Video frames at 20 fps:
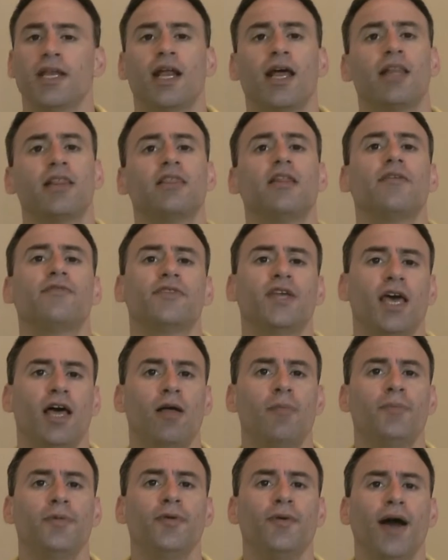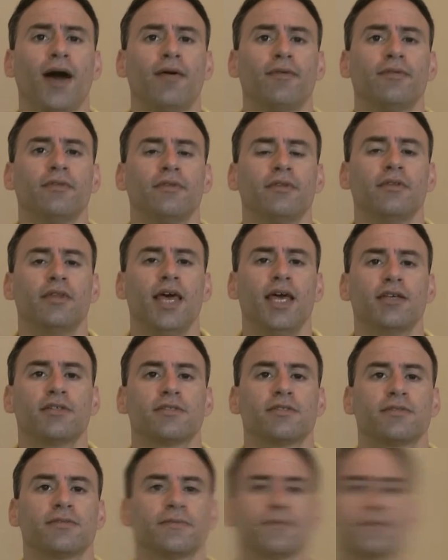and I'd love to help you out. Thanks.